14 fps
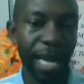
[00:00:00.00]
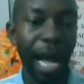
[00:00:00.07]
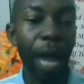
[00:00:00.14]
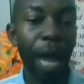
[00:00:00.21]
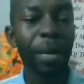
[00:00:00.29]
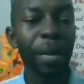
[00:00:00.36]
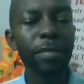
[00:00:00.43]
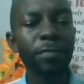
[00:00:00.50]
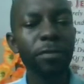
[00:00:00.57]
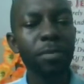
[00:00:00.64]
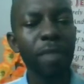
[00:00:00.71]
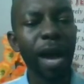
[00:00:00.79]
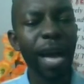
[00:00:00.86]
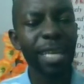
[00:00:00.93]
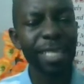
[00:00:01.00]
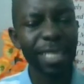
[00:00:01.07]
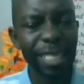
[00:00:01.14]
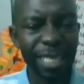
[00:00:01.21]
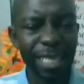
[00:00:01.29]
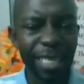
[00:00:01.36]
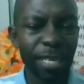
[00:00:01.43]
Apart from
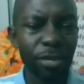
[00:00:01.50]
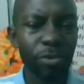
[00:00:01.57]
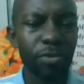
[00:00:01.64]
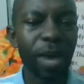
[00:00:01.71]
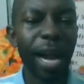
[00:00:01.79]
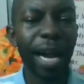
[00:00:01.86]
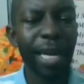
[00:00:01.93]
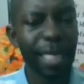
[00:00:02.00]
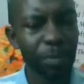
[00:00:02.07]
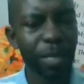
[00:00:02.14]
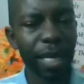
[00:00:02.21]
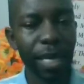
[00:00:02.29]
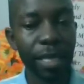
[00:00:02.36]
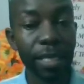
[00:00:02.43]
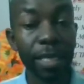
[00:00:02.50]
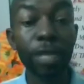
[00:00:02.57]
assisting you academically,